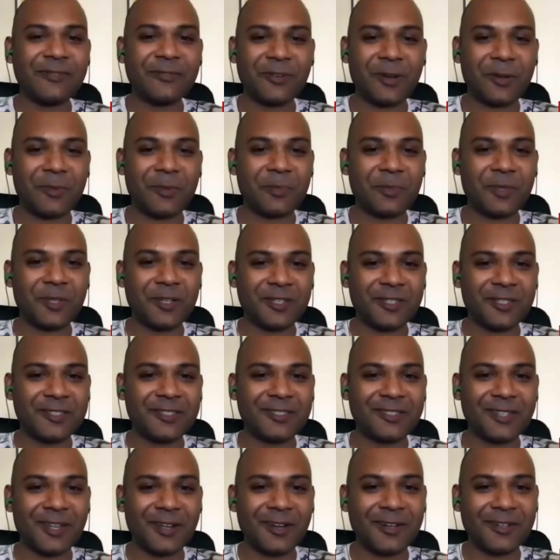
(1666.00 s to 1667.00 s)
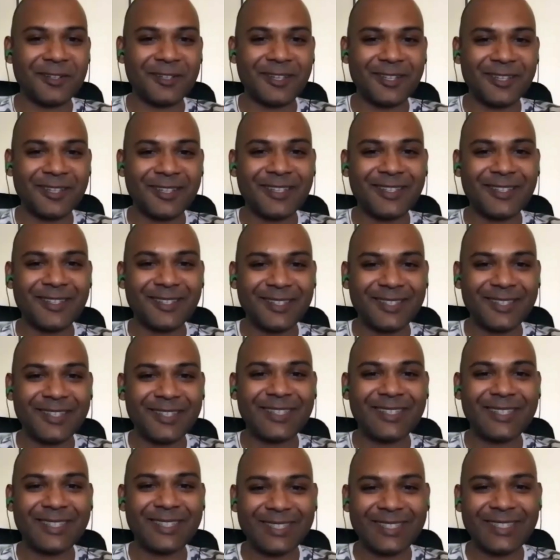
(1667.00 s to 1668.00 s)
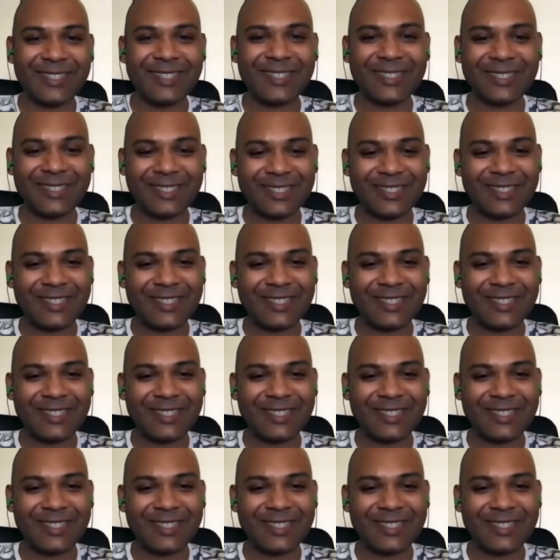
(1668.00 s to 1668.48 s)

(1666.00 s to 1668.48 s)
from the start. What does it take?